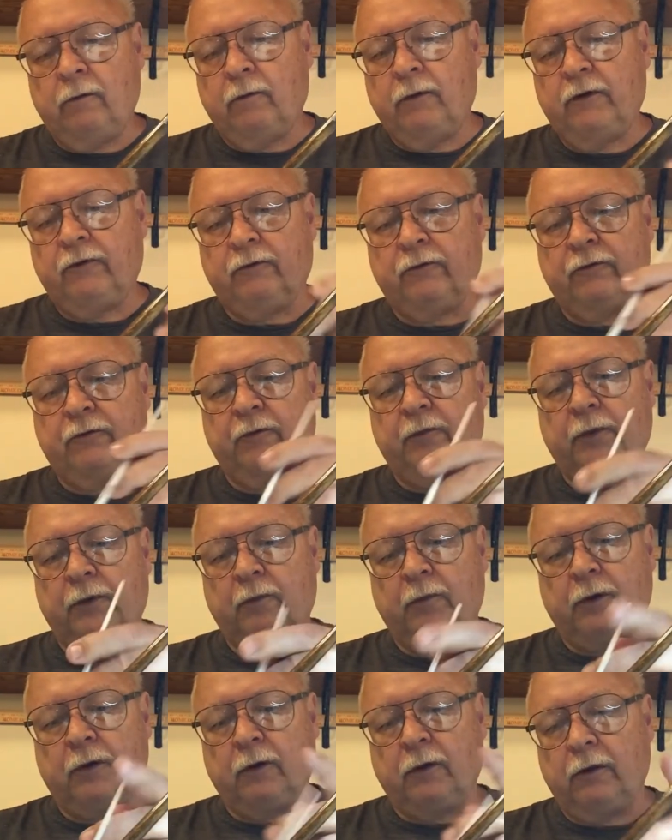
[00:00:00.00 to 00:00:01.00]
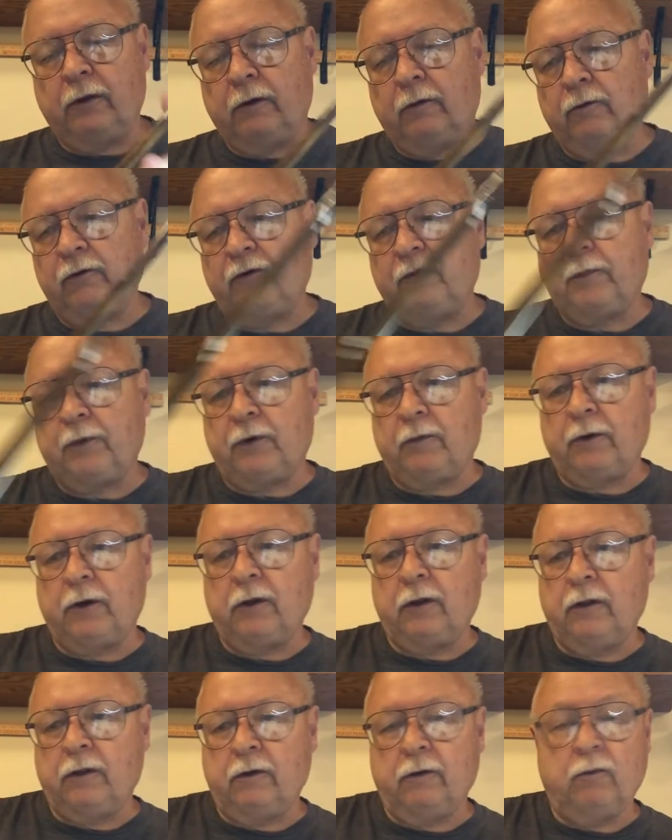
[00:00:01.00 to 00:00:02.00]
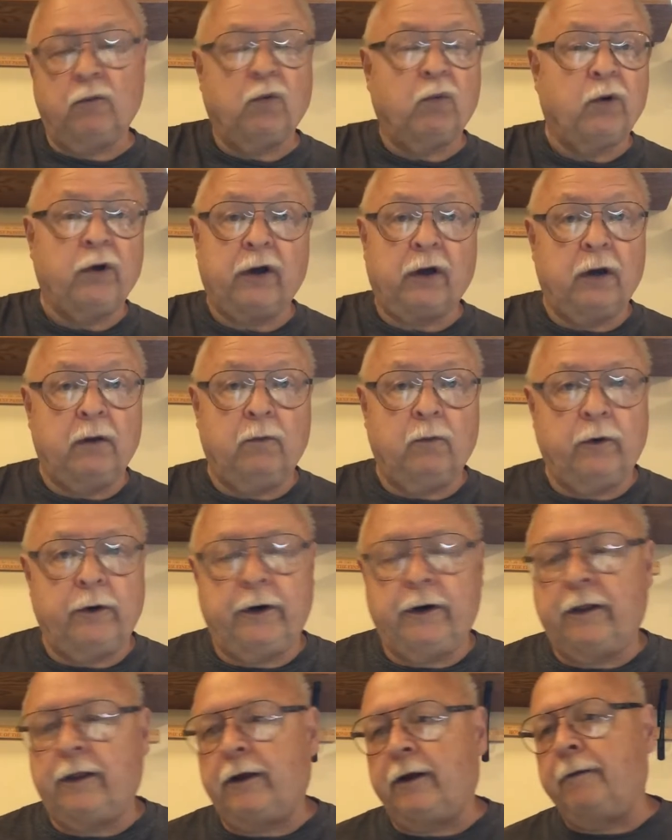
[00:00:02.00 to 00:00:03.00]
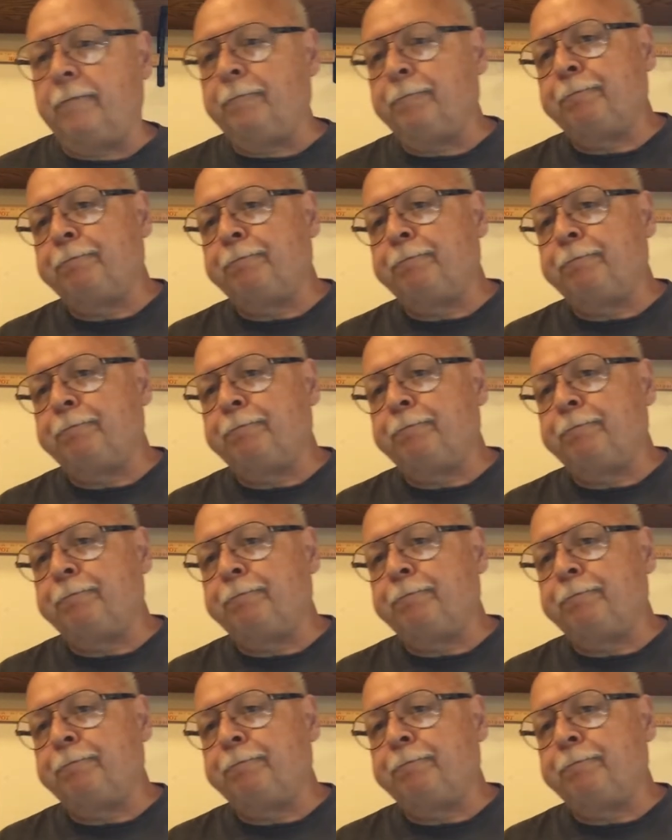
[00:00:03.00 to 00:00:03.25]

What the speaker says: May as well just put them all in there. We'll just put them all in there. We'll work on them one at a time.